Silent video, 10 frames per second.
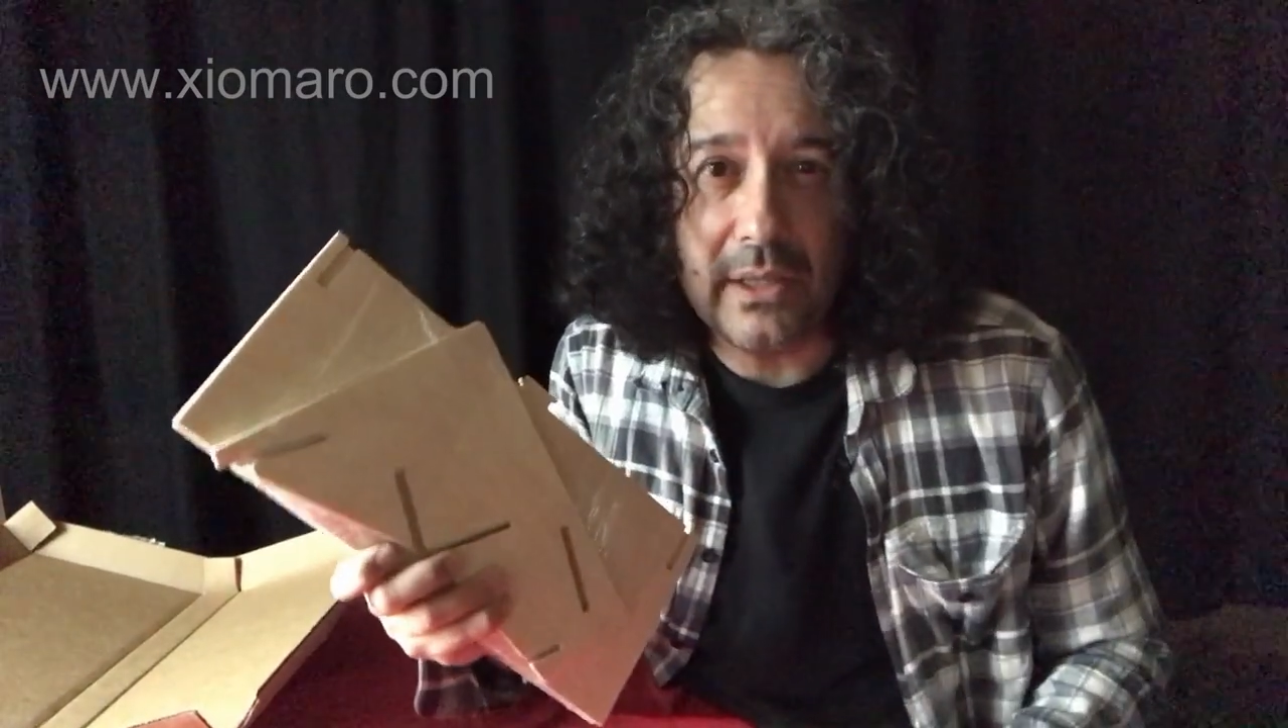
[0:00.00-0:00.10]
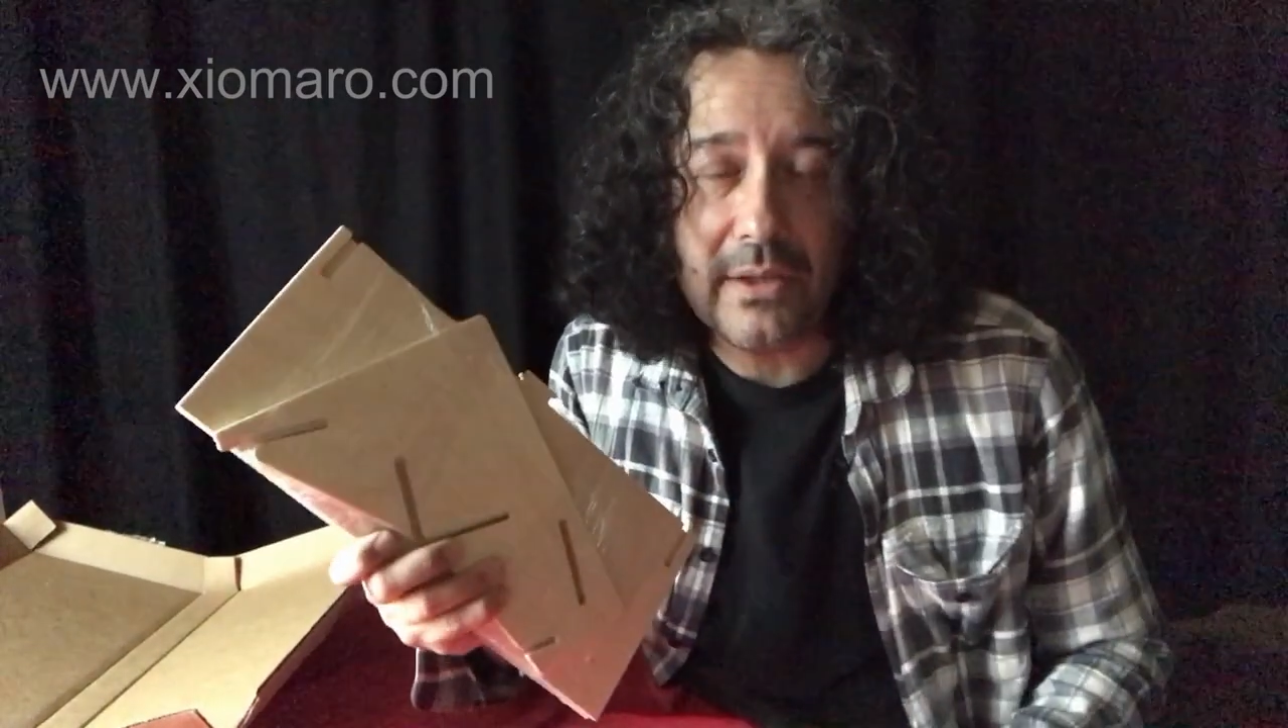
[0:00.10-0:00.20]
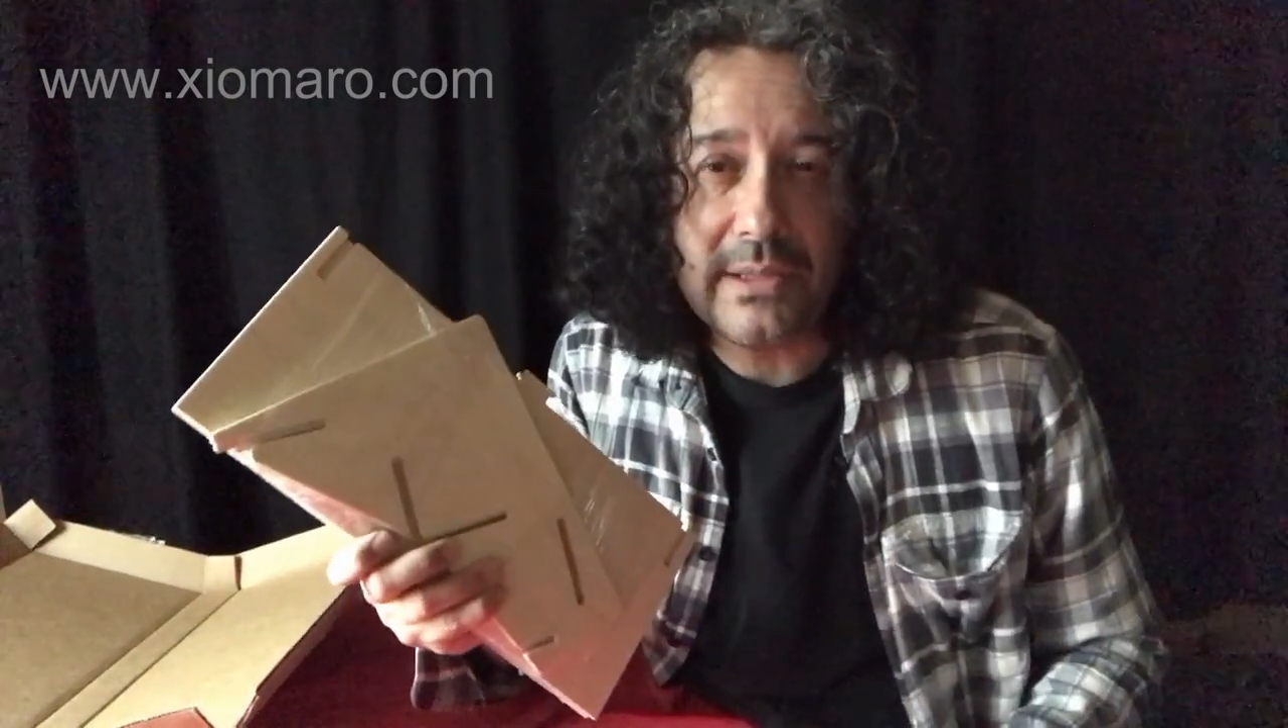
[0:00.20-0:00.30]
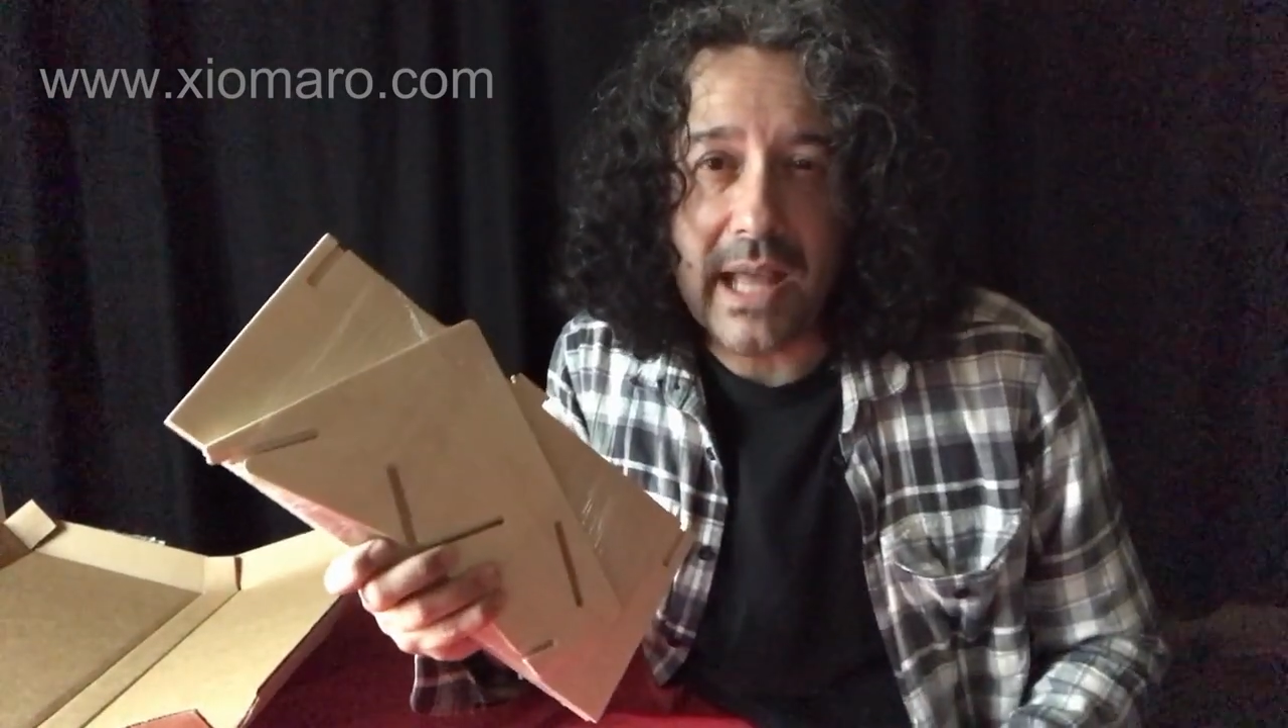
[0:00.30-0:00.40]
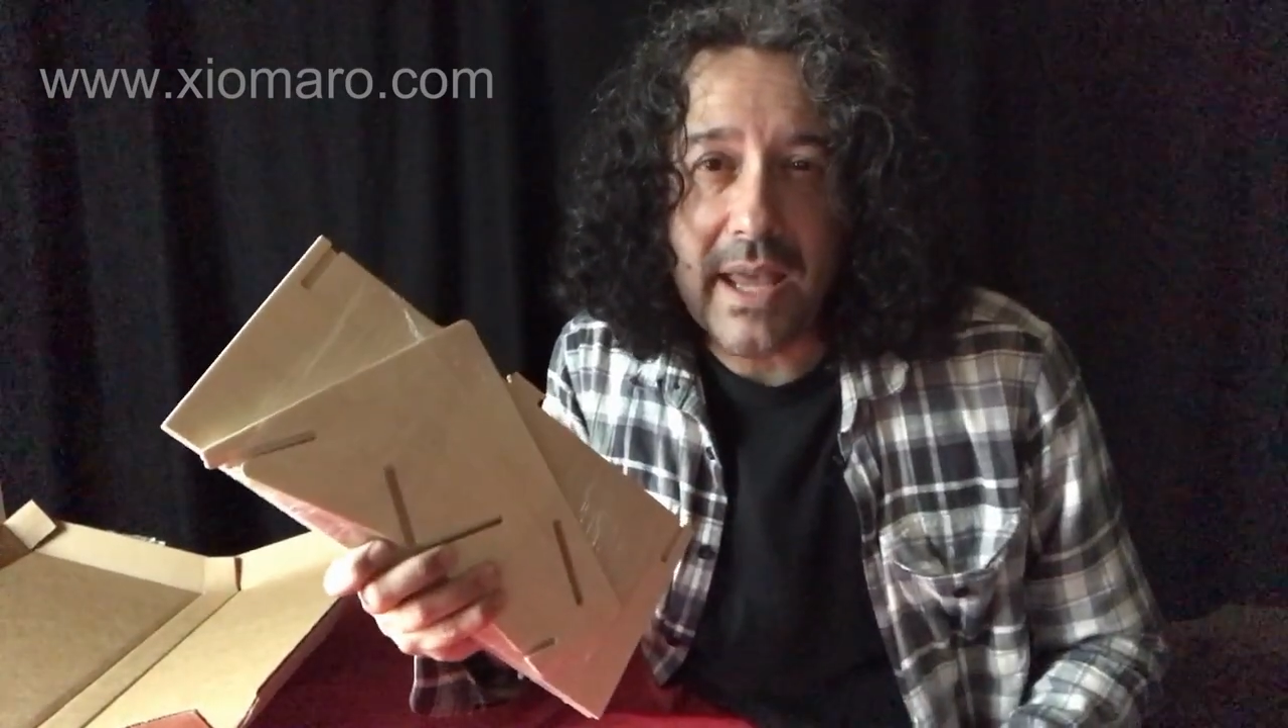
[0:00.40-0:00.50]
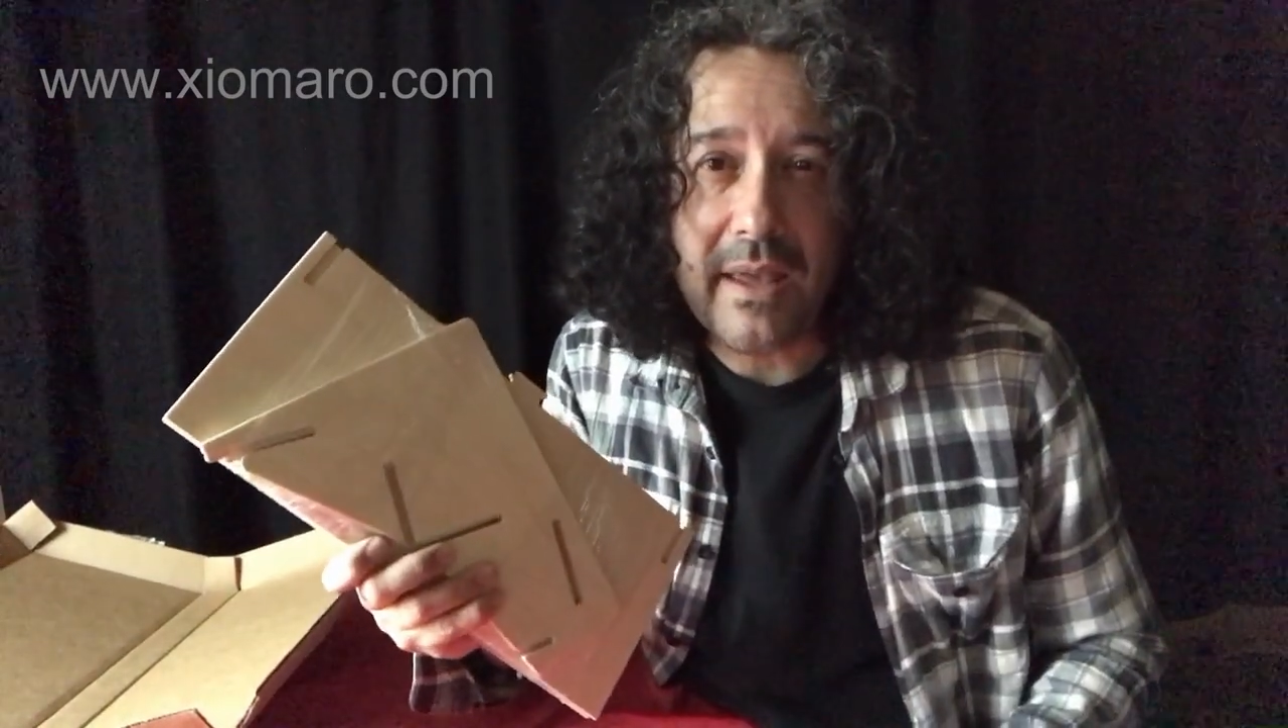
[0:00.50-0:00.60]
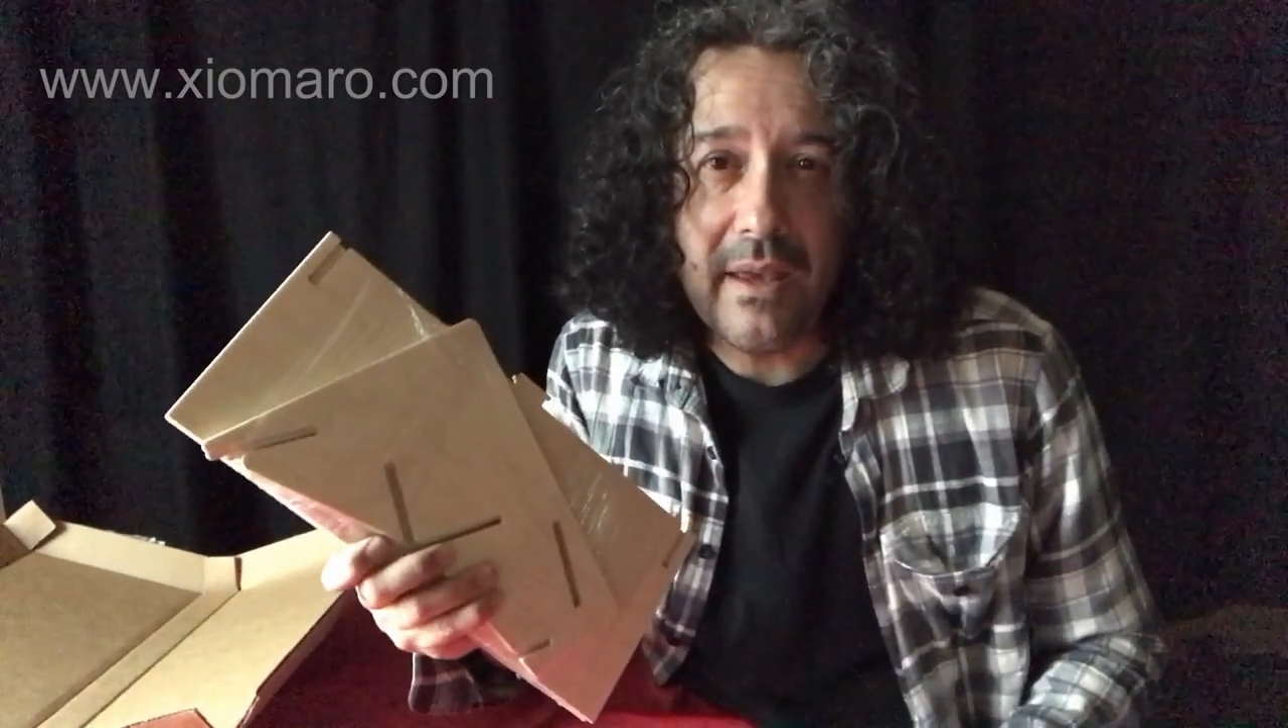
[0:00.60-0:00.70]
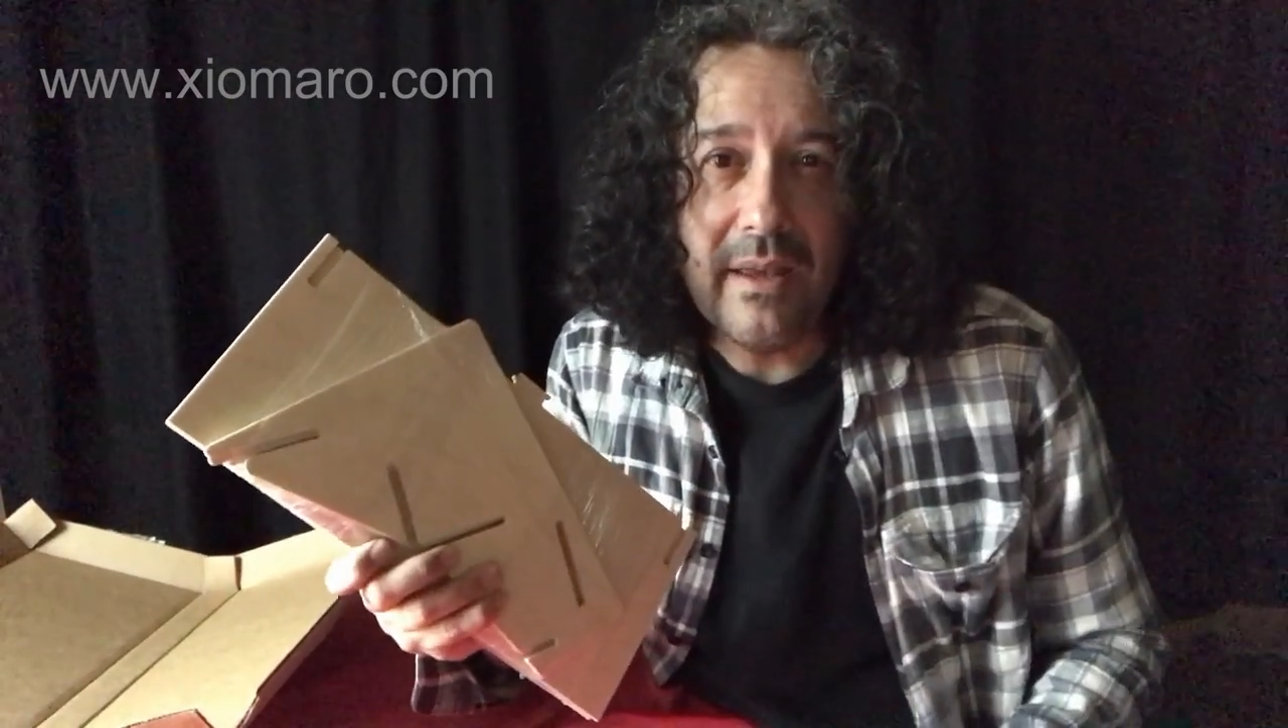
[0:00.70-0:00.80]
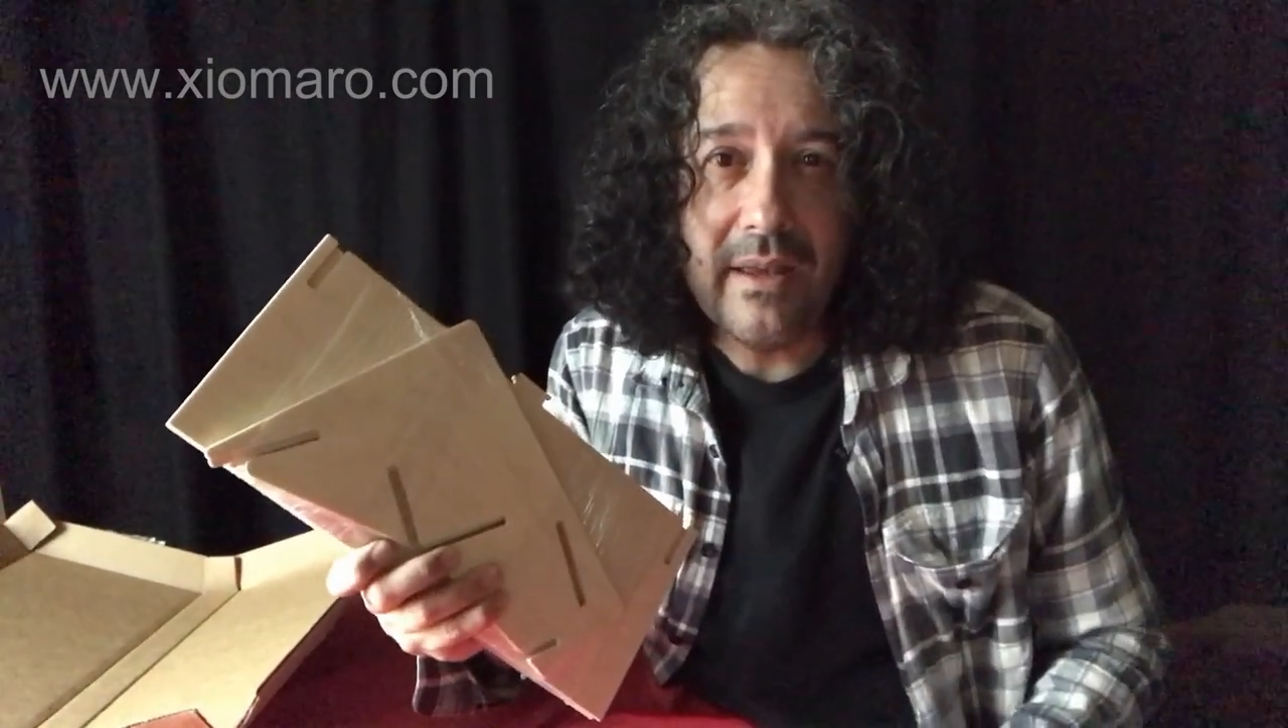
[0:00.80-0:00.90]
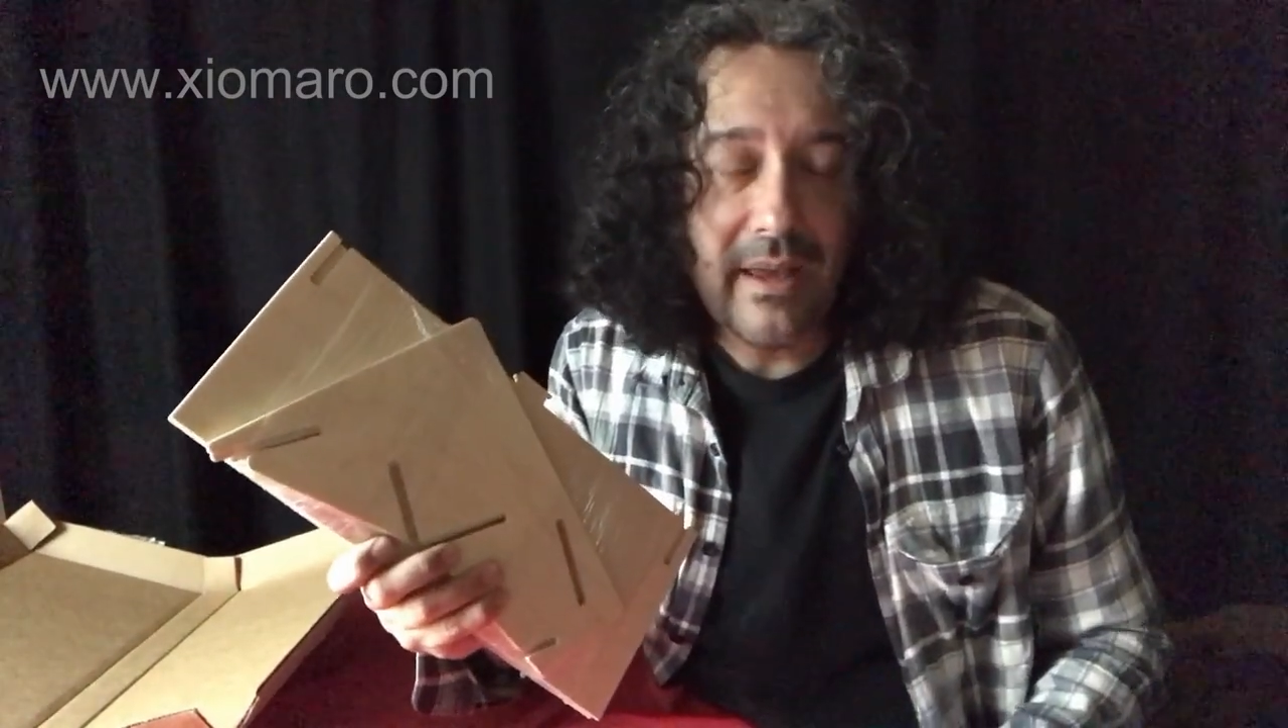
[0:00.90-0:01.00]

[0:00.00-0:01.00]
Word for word: looks like.